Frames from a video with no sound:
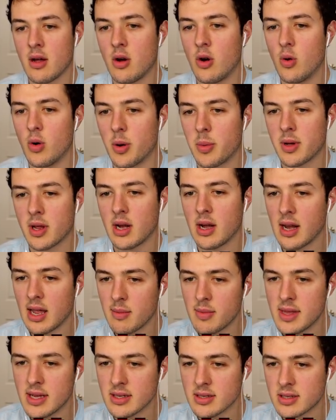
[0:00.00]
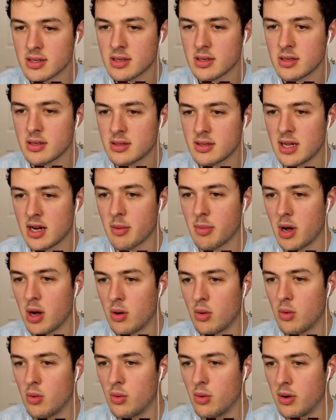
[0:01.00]
Oh, what are we gonna name this? Dinner
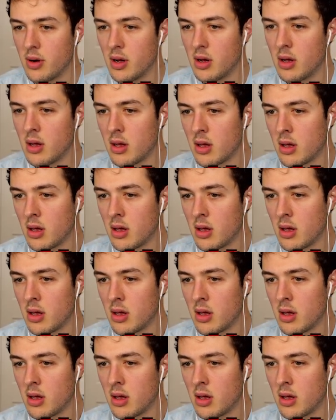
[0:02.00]
bone.